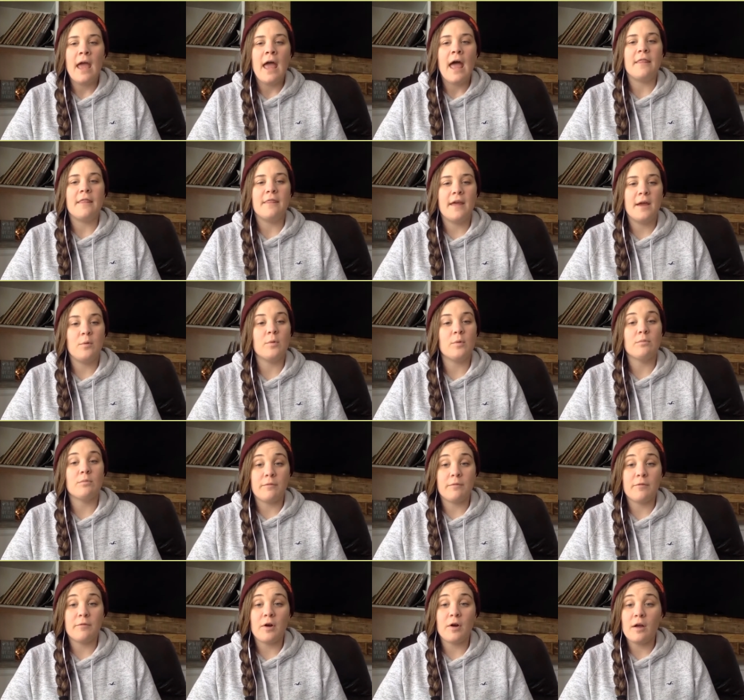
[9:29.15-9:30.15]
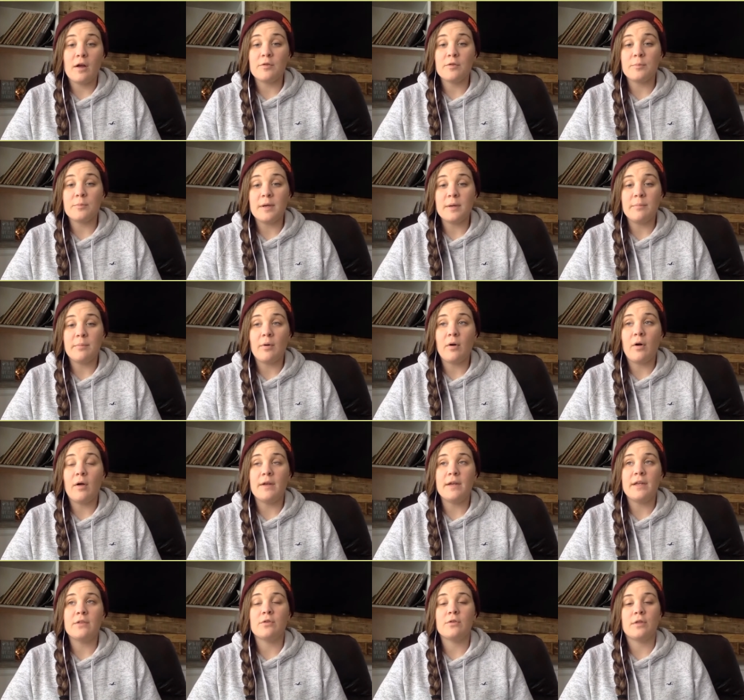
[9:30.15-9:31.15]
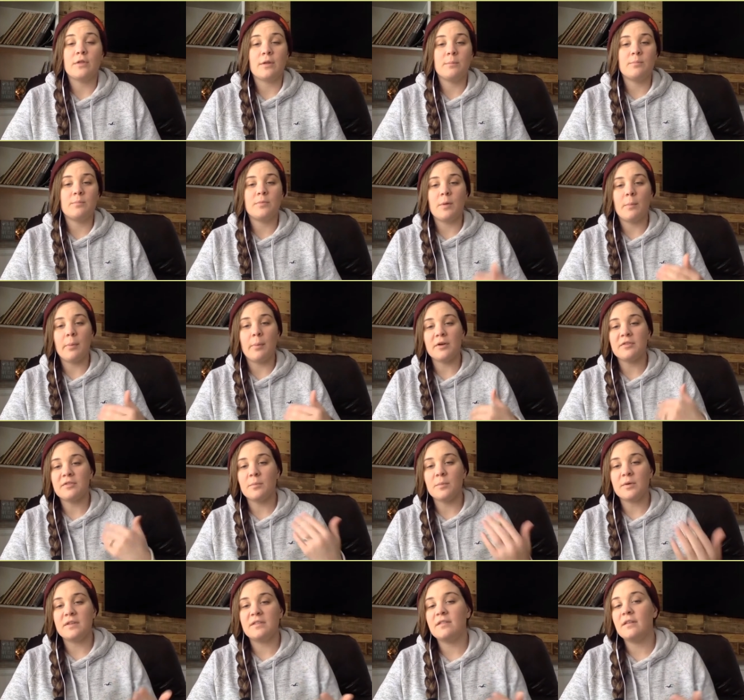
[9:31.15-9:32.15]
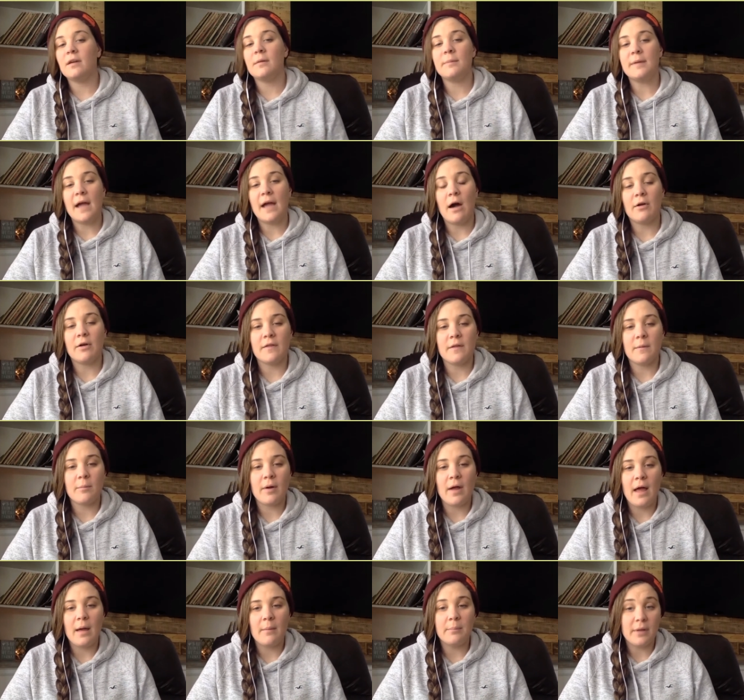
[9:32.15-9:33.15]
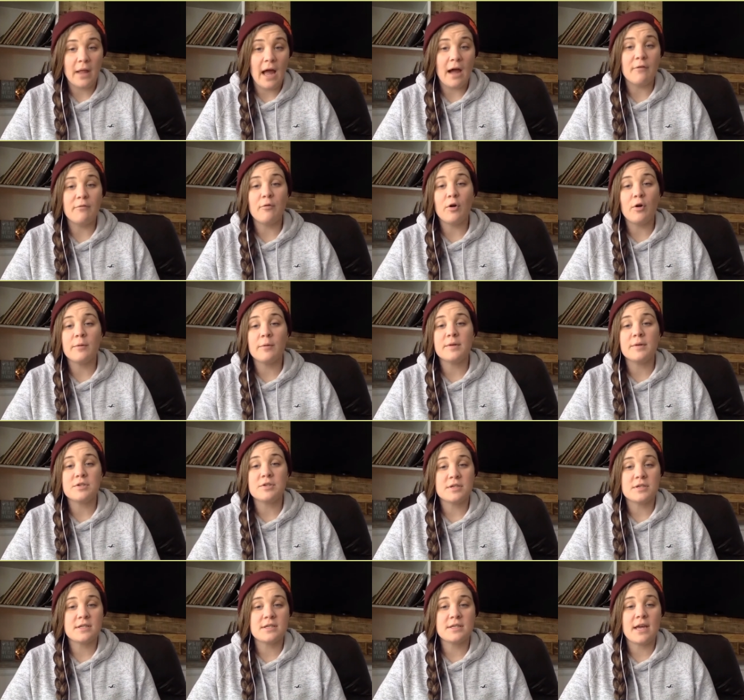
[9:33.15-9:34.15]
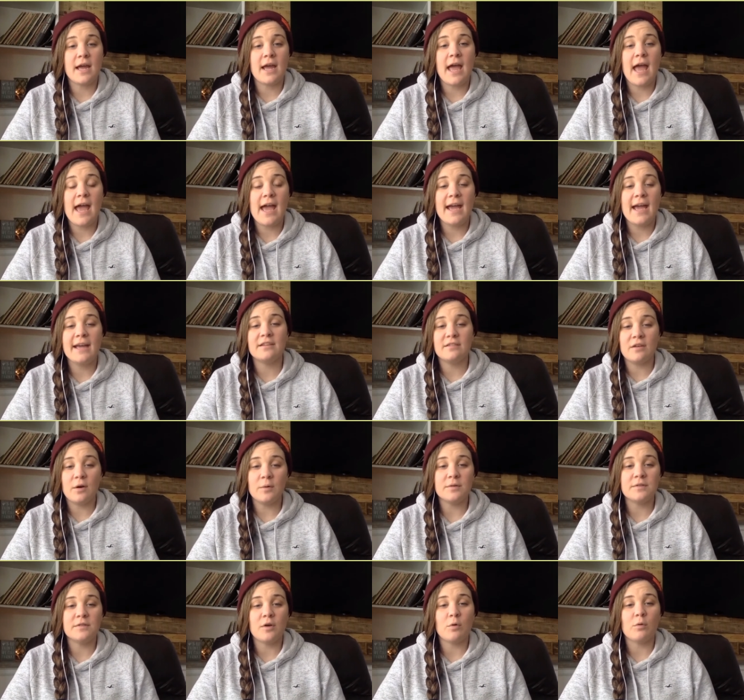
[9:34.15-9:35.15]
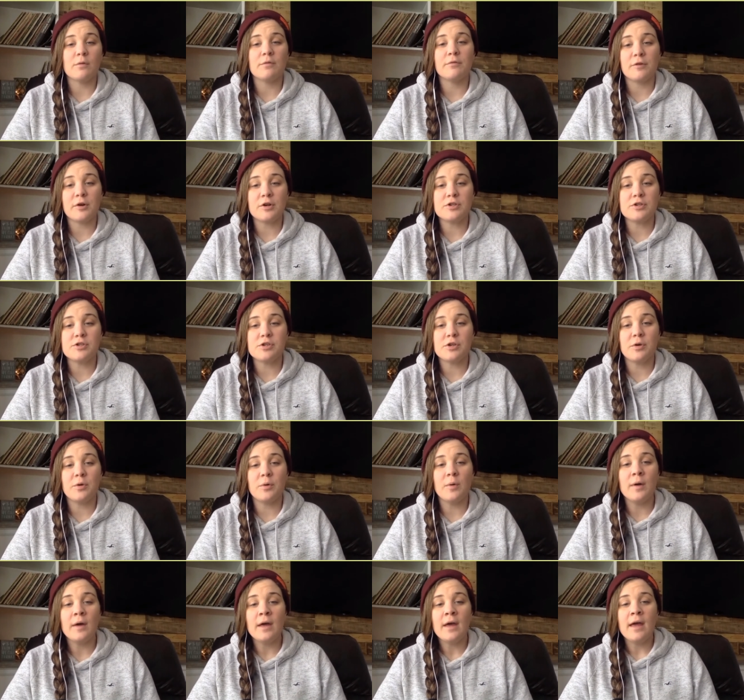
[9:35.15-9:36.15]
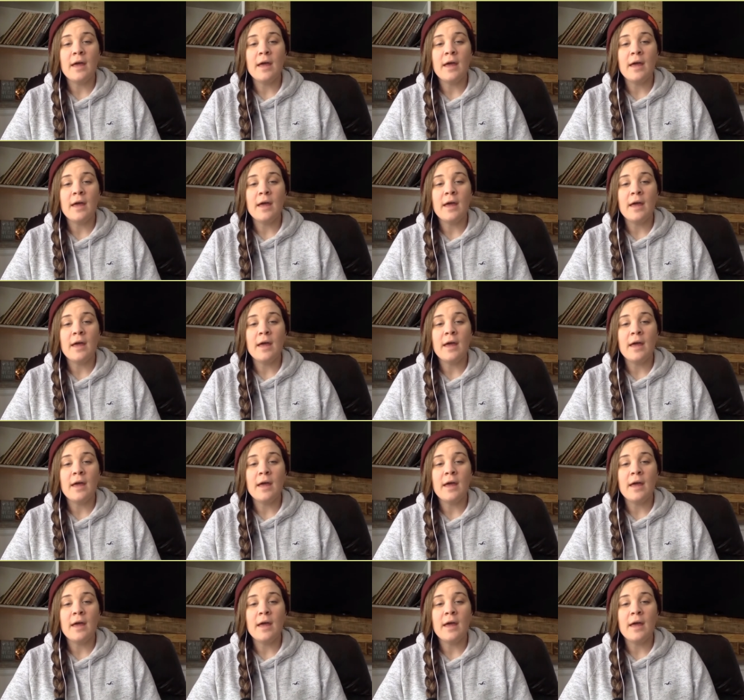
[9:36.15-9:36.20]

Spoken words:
and they would refer other people, and either the person would seek me out on the platform and just say, hey, so and so referred you,